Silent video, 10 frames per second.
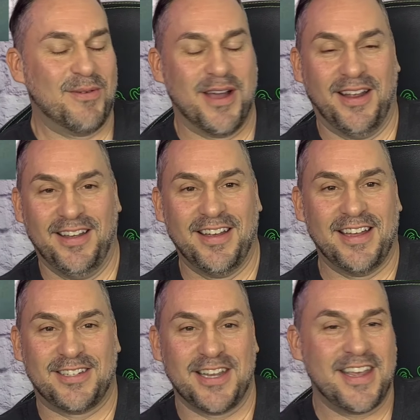Anyway,
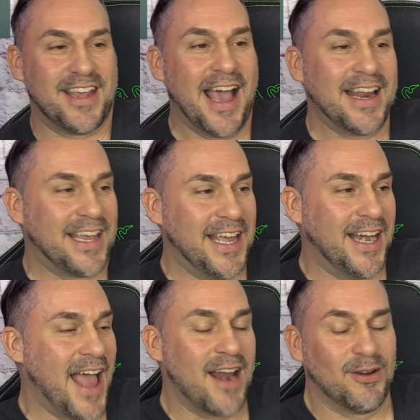and see, you got to
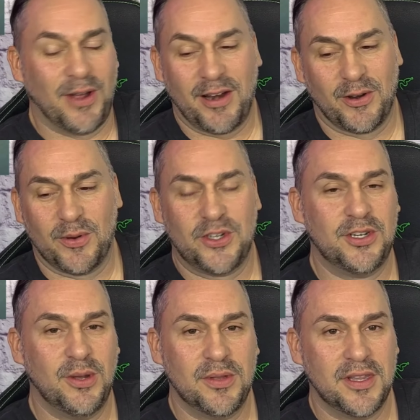get it. I don't know
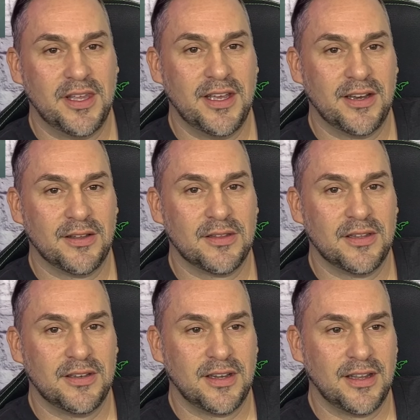what you do with it then,
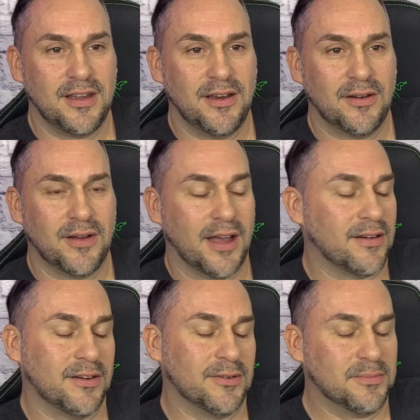other than
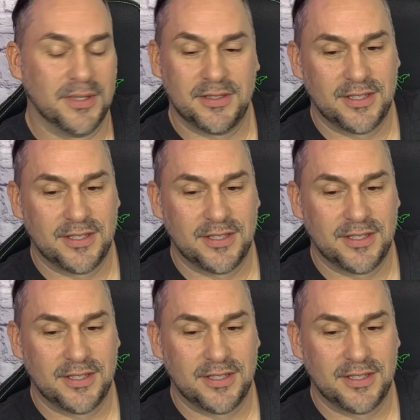I don't know.